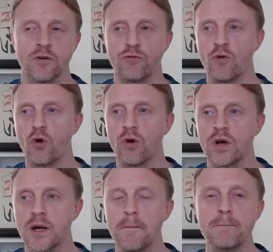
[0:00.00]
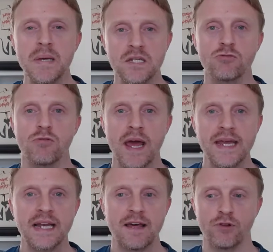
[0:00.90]
for
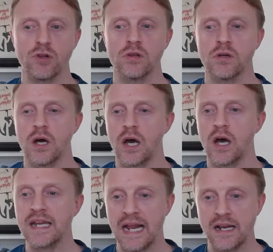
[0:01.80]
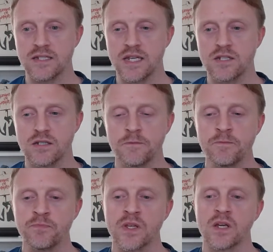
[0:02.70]
mid-grade level analysis.
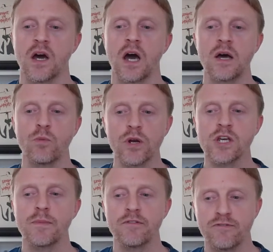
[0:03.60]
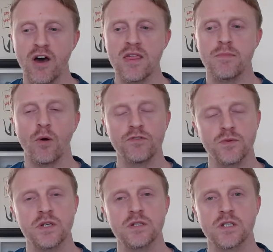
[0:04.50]
I wanted to go a bit further, but
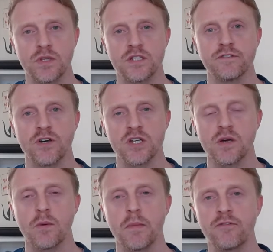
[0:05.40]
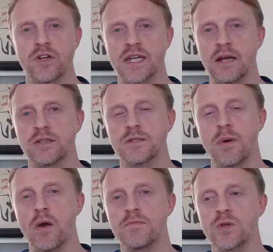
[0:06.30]
obviously this is the first time we might have encountered this
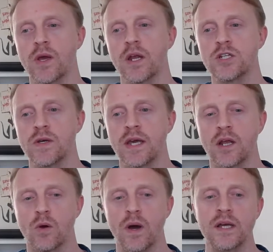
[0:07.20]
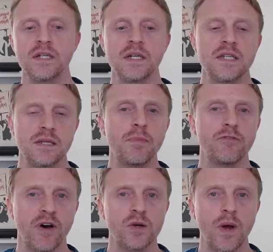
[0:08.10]
poem, so we're going to do it in a quite
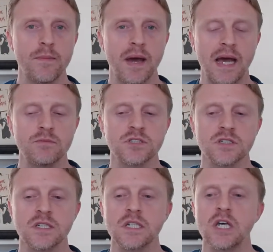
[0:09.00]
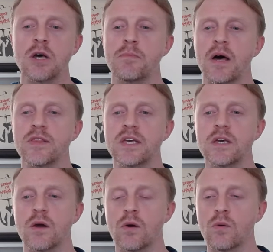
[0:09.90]
simplified way, perhaps. But the
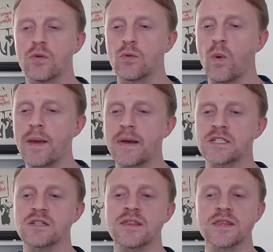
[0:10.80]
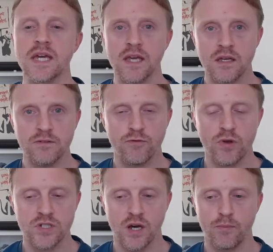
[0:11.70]
way it makes us think, for
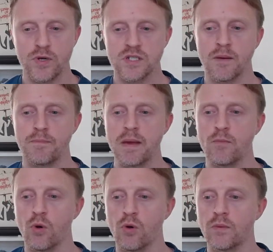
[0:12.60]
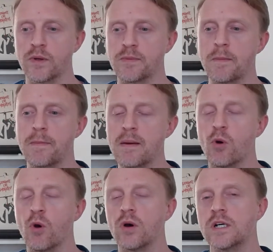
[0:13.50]
example, is a bit more. We're going to be a bit
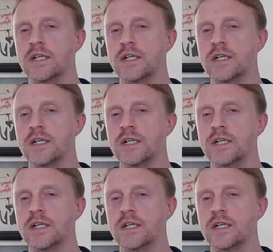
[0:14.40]
more